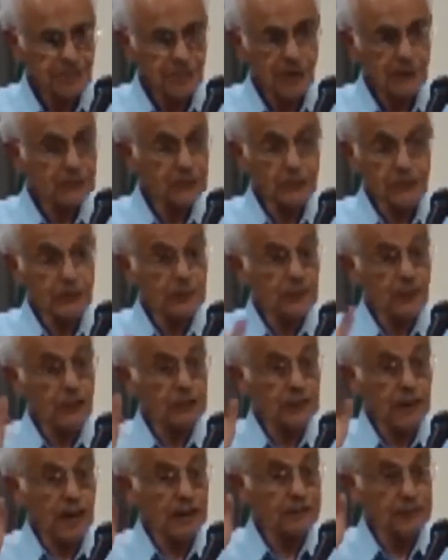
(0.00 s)
You have to
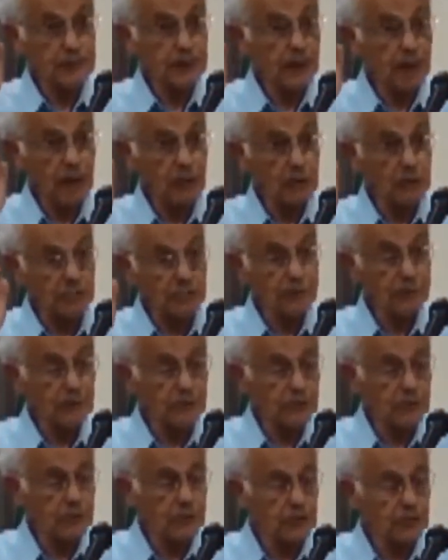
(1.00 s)
devote half an hour
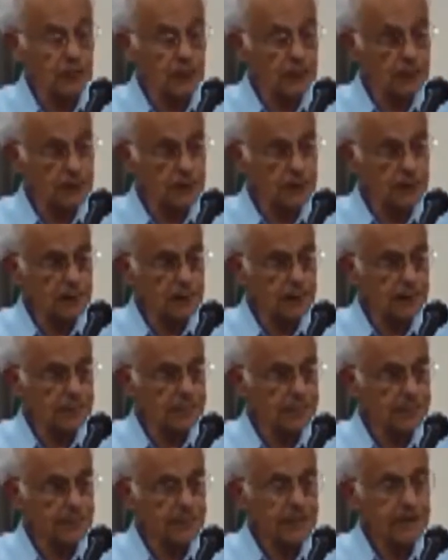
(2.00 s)
for Cholon
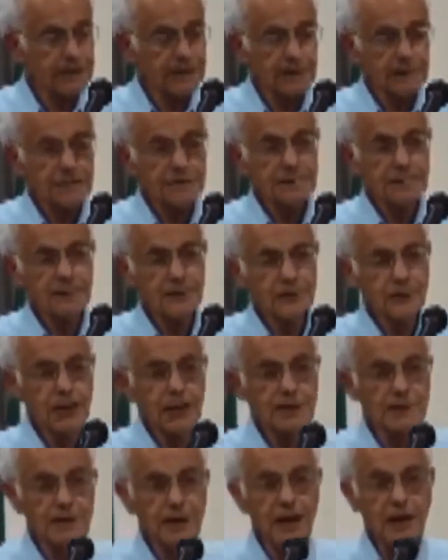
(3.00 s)
to
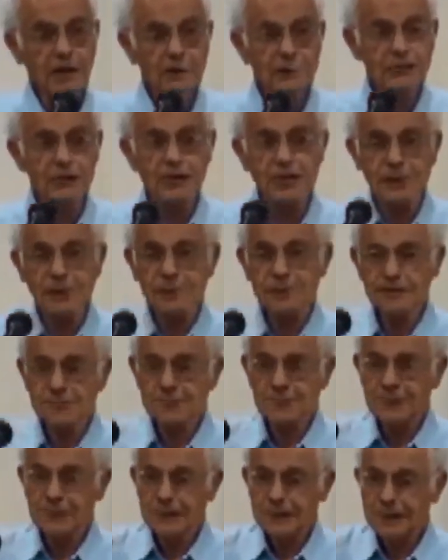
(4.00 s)
find out
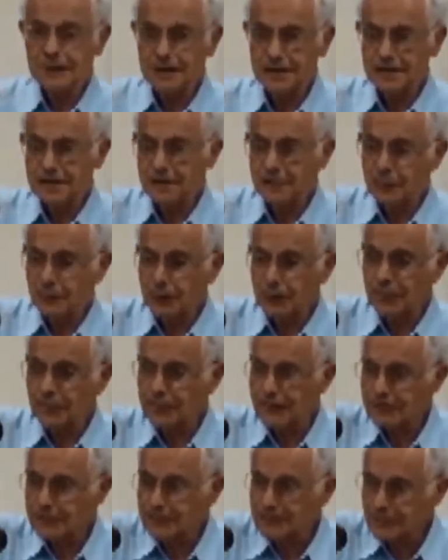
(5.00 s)

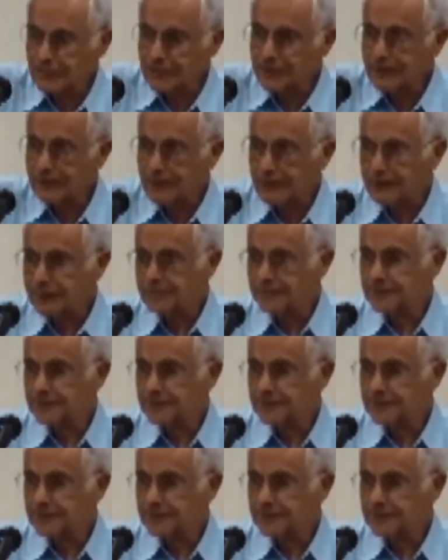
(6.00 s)
where this is.